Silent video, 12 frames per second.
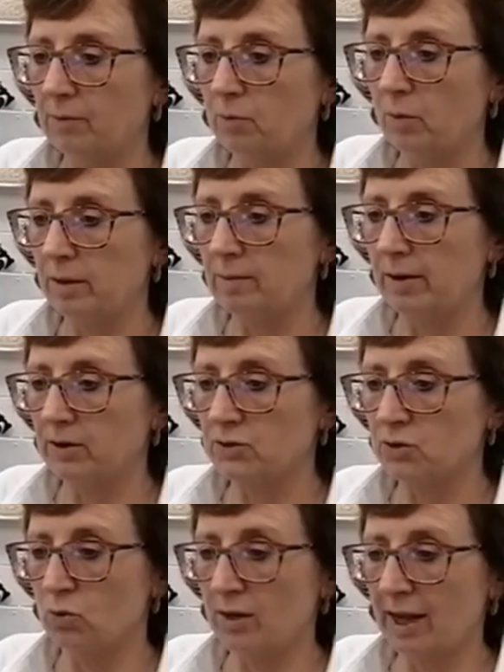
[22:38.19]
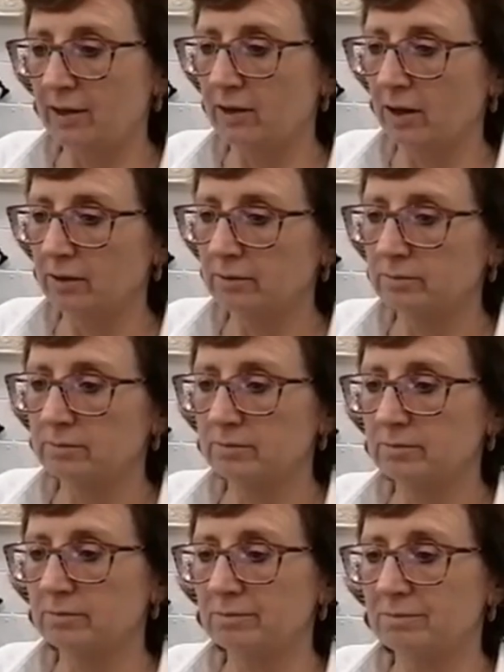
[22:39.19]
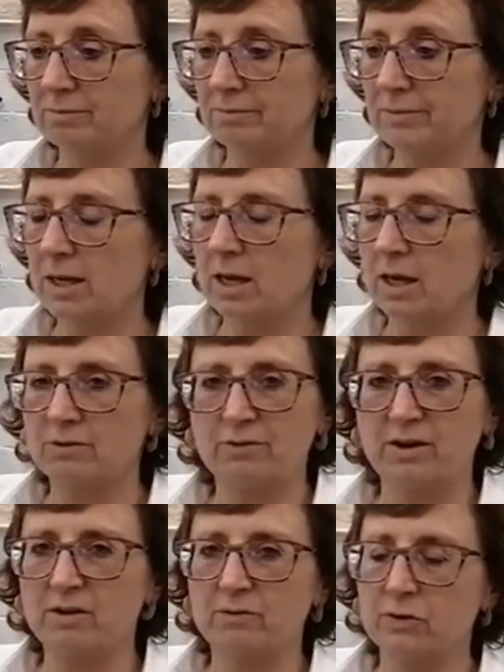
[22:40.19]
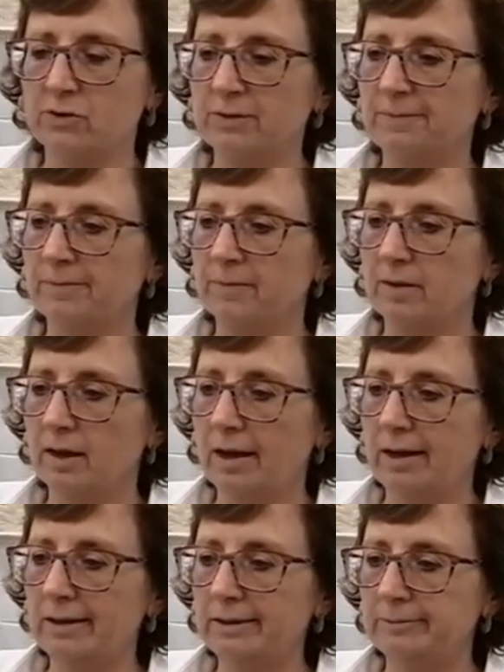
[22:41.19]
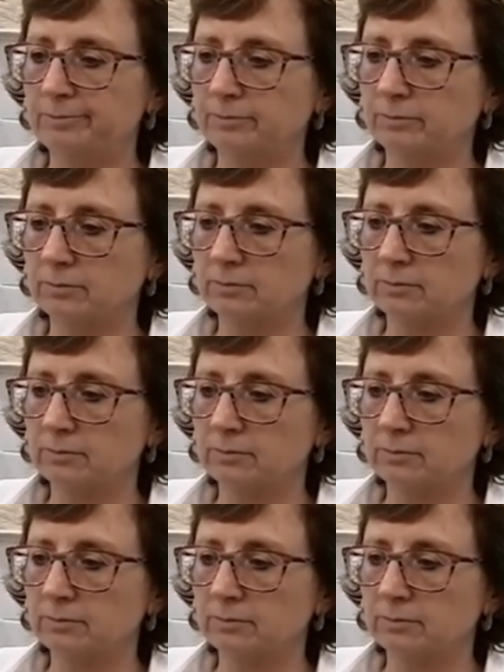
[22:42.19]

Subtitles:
what the Americans call calico. Very confusing. And